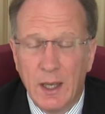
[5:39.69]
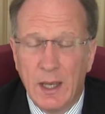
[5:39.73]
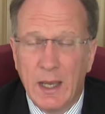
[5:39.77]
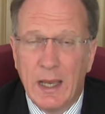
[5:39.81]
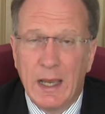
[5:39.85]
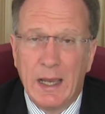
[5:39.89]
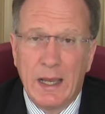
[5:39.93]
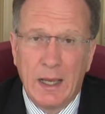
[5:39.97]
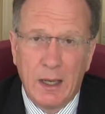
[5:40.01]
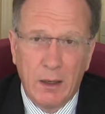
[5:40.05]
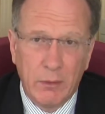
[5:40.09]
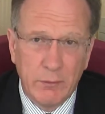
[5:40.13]

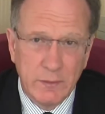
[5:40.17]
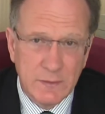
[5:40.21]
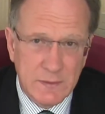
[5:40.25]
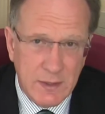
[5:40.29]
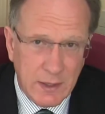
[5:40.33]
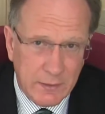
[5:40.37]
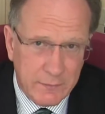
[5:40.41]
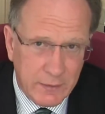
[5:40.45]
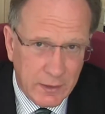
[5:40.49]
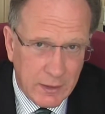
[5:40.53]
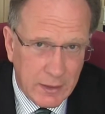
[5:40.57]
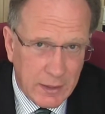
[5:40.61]
How is
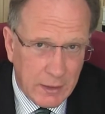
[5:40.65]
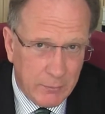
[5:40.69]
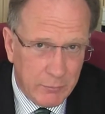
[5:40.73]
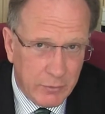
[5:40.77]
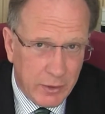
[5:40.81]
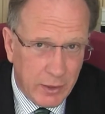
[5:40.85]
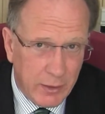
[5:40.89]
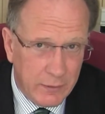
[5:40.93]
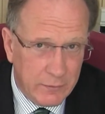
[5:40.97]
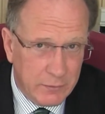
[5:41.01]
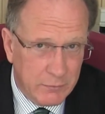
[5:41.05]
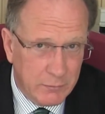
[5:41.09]
that income
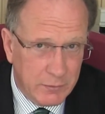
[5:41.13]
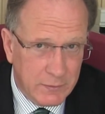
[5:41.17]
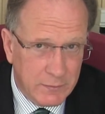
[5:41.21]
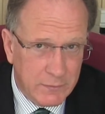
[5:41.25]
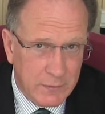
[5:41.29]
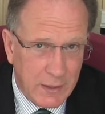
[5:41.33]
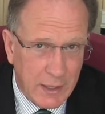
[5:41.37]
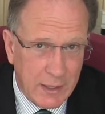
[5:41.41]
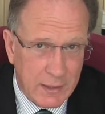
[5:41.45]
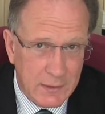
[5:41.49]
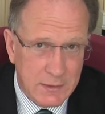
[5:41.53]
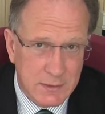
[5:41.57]
going to be
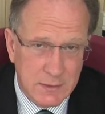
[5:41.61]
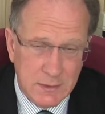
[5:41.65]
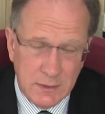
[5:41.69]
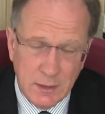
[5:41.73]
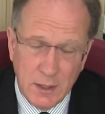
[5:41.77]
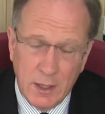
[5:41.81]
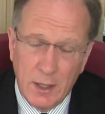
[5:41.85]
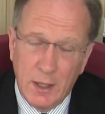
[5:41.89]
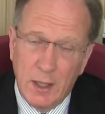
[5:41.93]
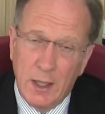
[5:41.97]
taxed?